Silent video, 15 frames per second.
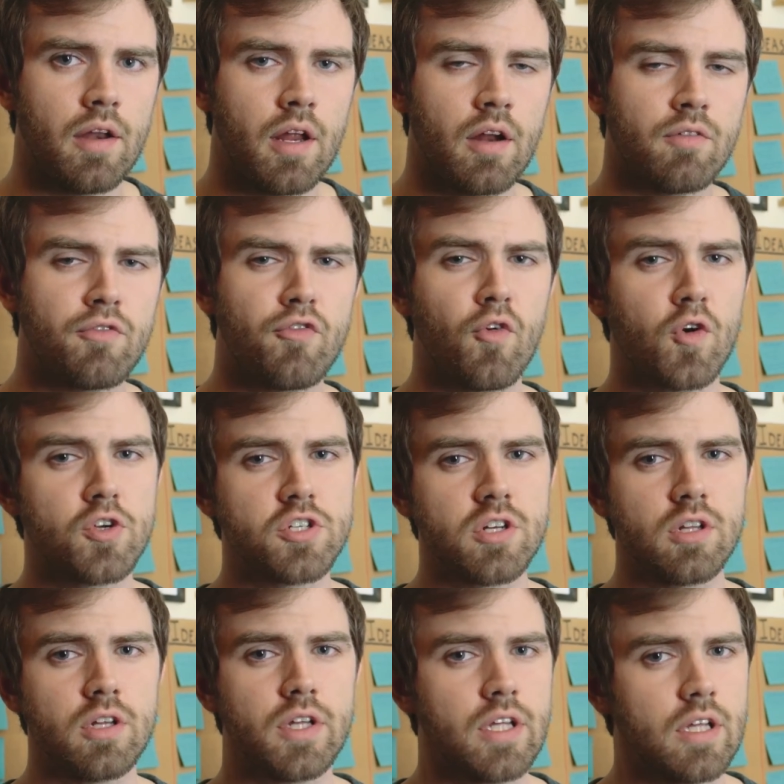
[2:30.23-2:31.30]
and
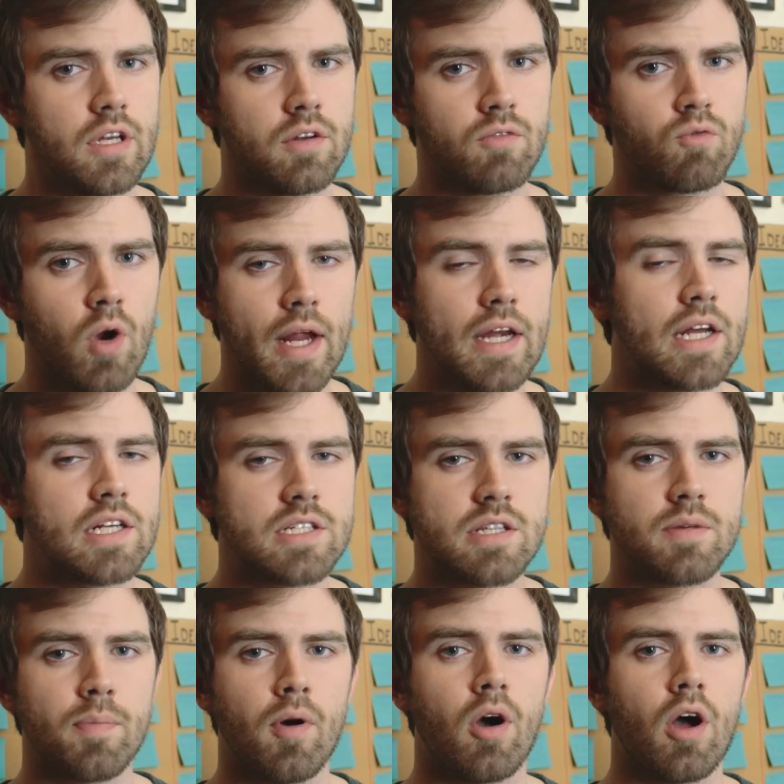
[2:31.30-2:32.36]
unfortunately right next to
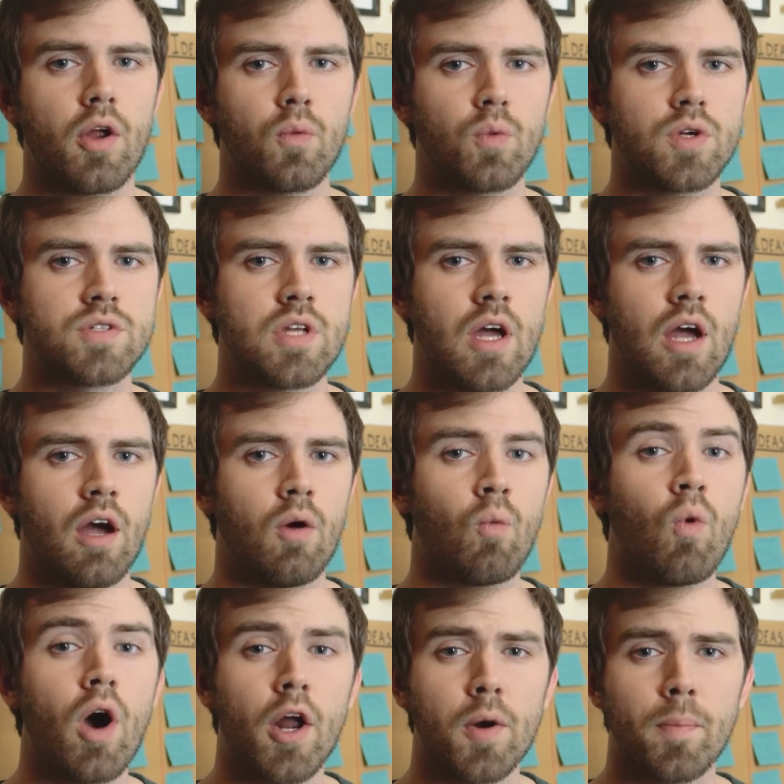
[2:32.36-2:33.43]
the pond was a
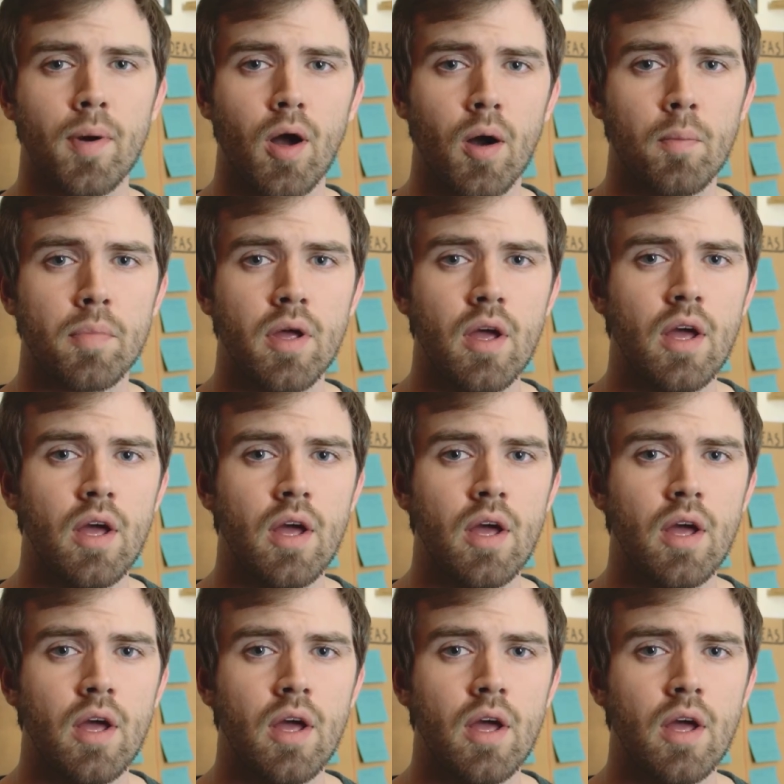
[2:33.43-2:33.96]
water pump